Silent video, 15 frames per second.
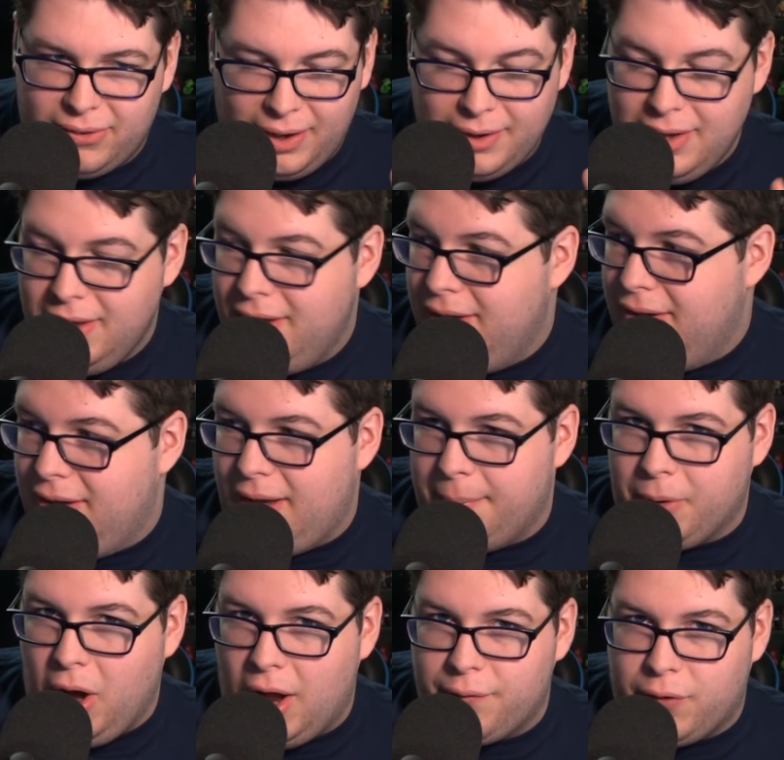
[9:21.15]
Like, I'm
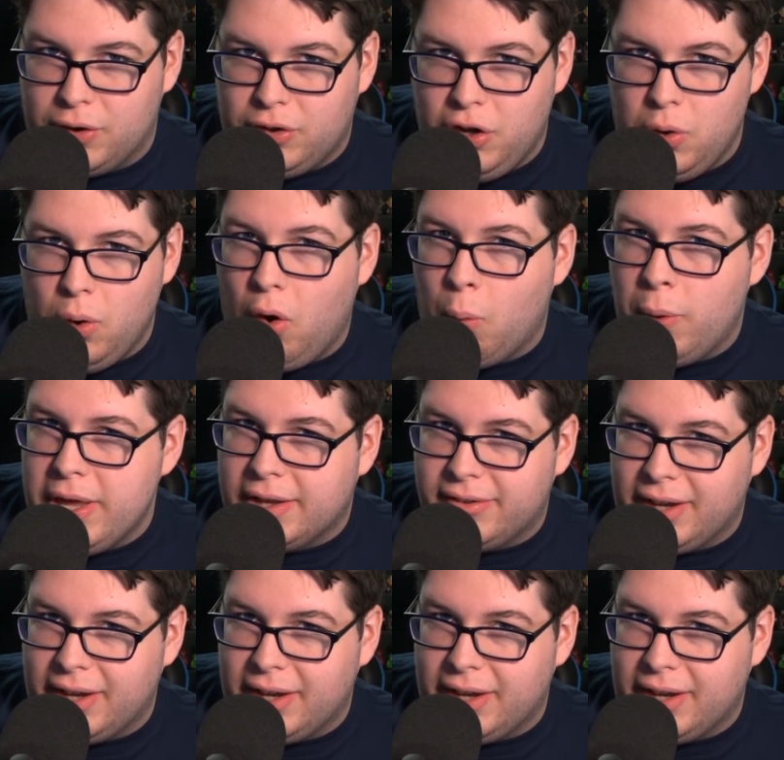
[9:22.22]
gone for 2 whole weeks.